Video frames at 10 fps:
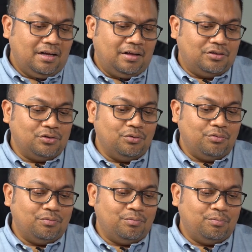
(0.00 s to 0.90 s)

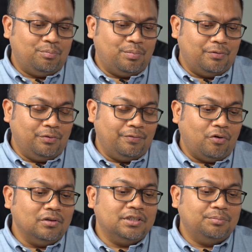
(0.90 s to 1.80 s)
So with
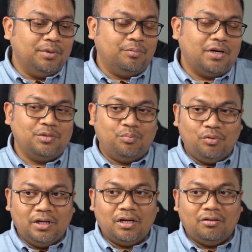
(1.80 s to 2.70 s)
all these big brands
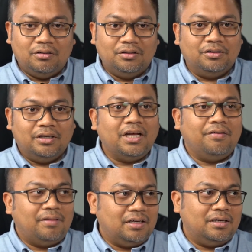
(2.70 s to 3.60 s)
pulling out, you're gonna
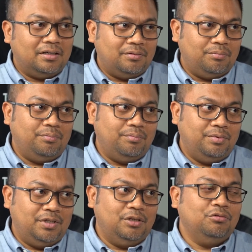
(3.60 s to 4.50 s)
have like a
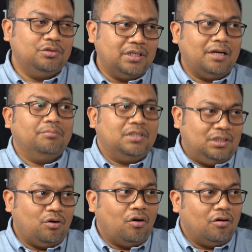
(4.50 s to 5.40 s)
huge
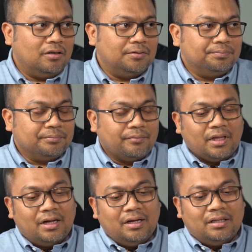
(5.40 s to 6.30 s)
empty hall.
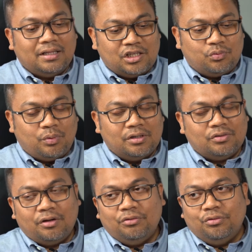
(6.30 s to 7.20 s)
That's one.
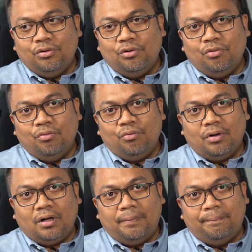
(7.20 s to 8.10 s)
So I don't know
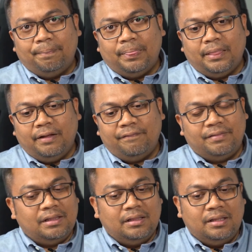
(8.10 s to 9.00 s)
if
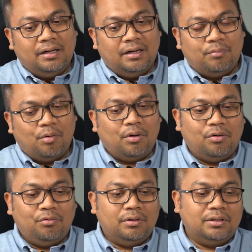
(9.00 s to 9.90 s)

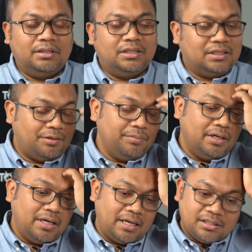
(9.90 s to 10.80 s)
the
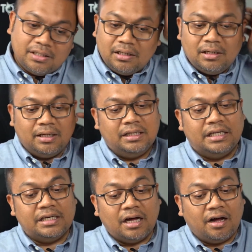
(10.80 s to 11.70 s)
GSMA has done like
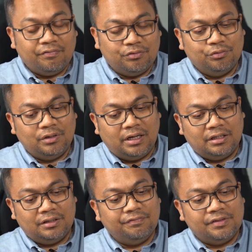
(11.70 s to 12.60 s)
enough to
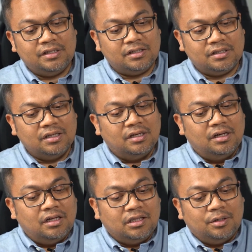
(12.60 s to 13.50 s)
like convince
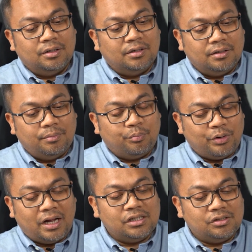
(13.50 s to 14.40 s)
the
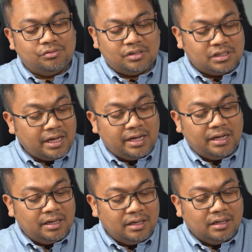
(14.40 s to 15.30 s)
brands to
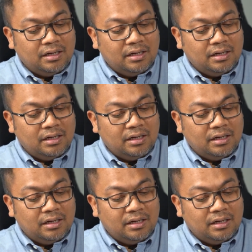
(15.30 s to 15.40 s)
stay.